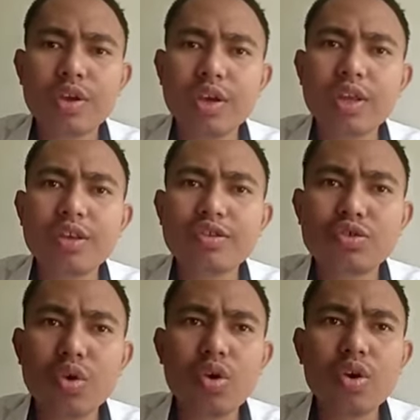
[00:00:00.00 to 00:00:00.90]
It is
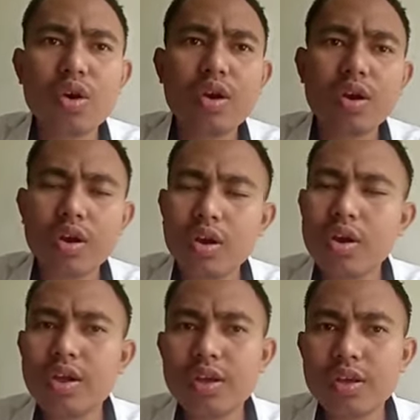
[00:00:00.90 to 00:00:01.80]
stored
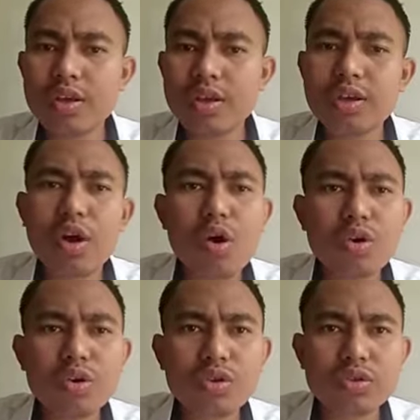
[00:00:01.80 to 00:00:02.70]
in
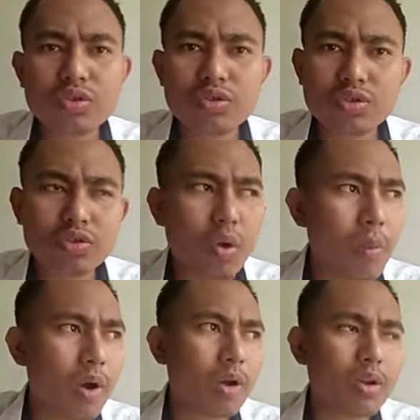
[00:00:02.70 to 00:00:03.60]
our
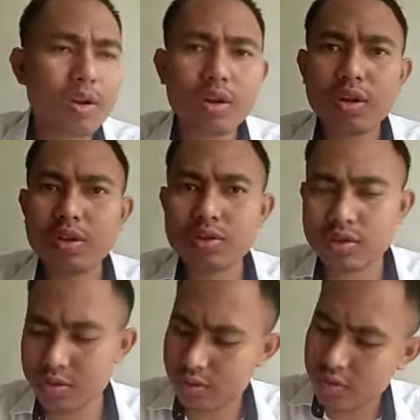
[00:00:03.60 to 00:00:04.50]
stomach,
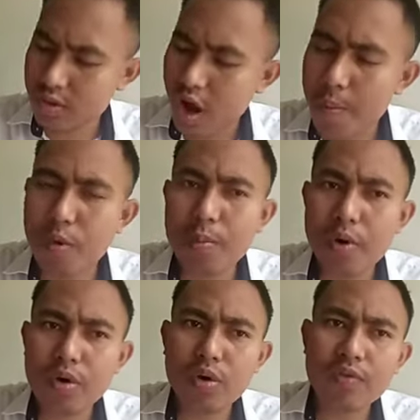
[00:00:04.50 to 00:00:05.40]
upper
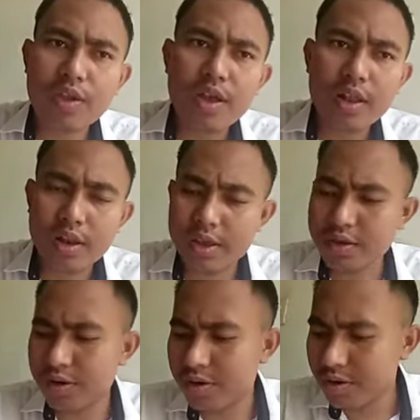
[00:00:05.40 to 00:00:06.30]
part of the
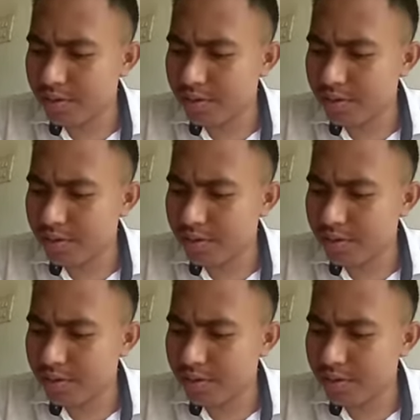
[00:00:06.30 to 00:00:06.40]
layer.